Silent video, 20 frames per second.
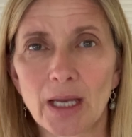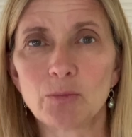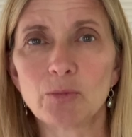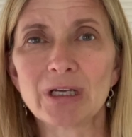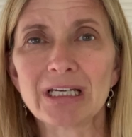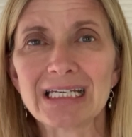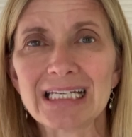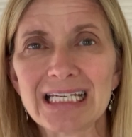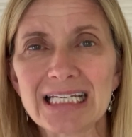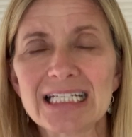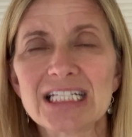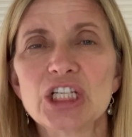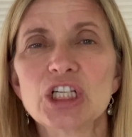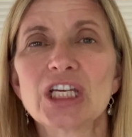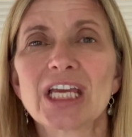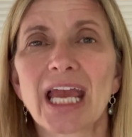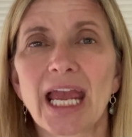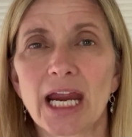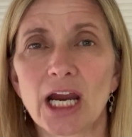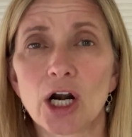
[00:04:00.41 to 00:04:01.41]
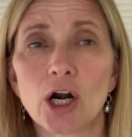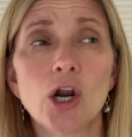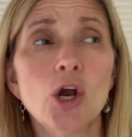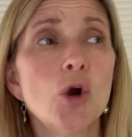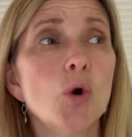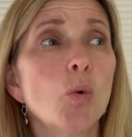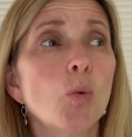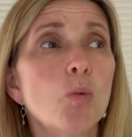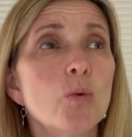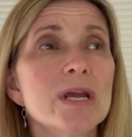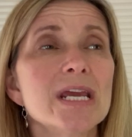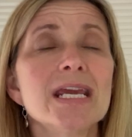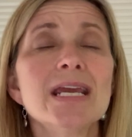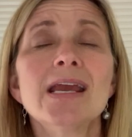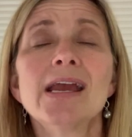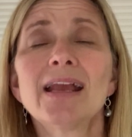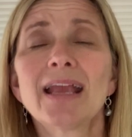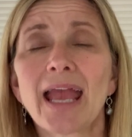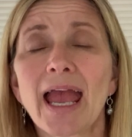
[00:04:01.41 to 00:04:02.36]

and we need to care. We